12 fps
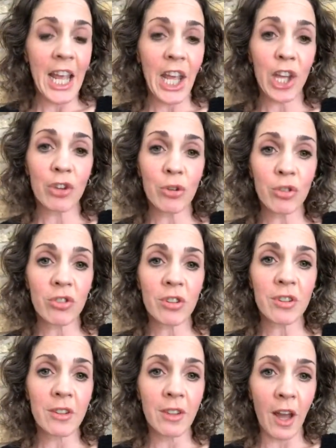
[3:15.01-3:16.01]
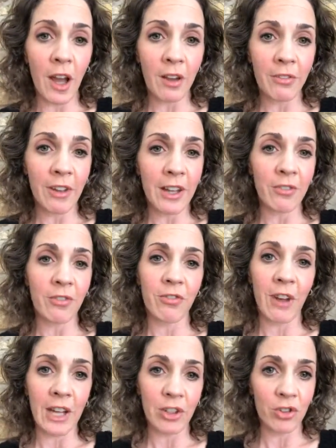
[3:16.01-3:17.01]
and you should love and
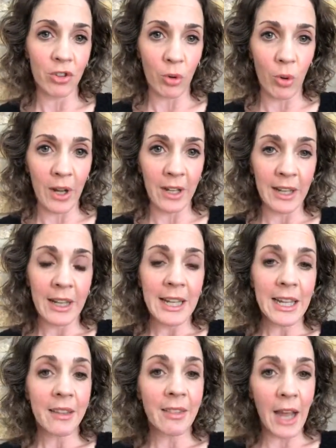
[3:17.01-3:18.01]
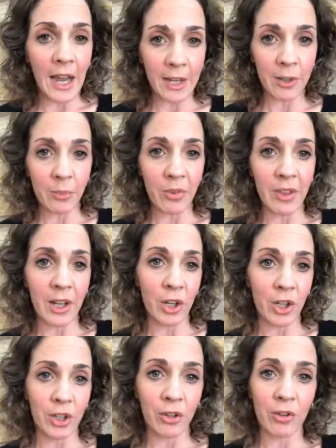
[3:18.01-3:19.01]
find joy in the items that
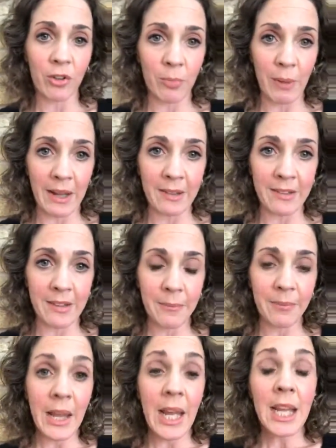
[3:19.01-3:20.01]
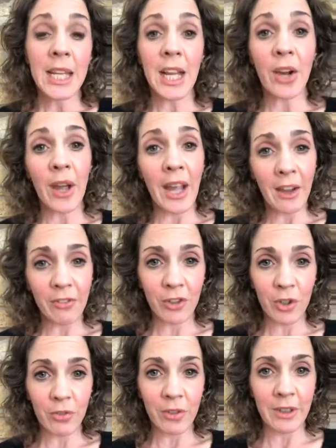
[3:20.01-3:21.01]
are in your space. Now, after
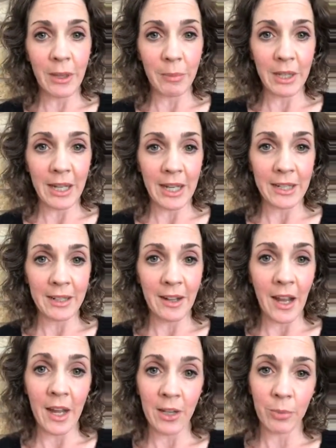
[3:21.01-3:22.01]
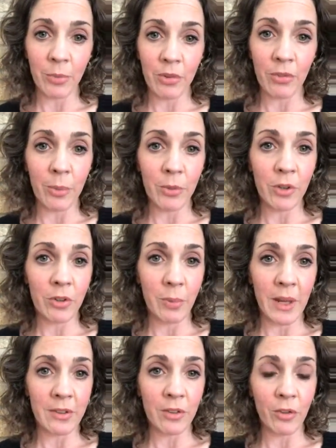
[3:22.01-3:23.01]
you've eliminated items from your
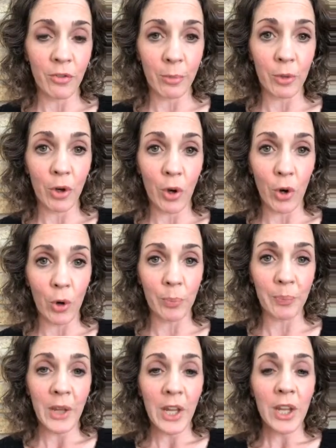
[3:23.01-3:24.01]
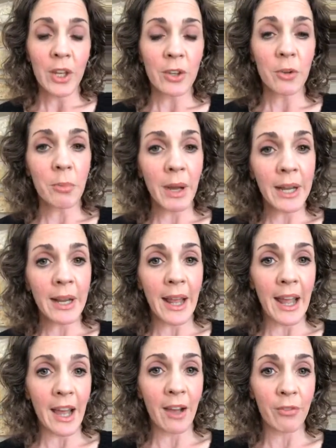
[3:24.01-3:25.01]
space or from your home, you might
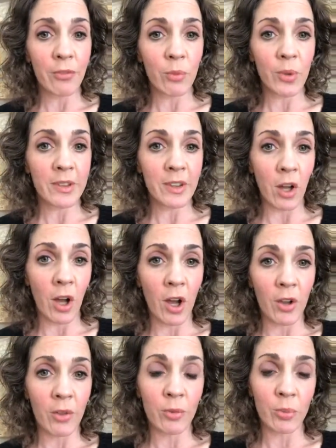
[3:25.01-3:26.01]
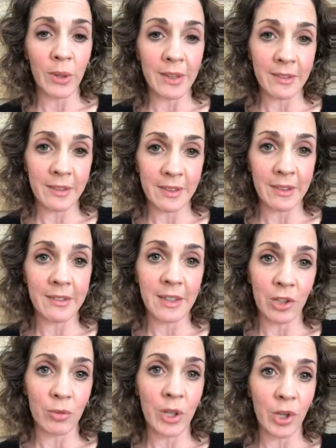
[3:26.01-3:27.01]
have what's called recently
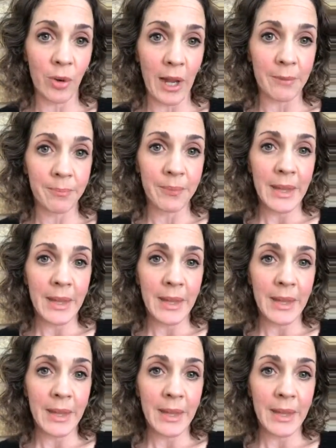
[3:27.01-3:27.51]
seen regret.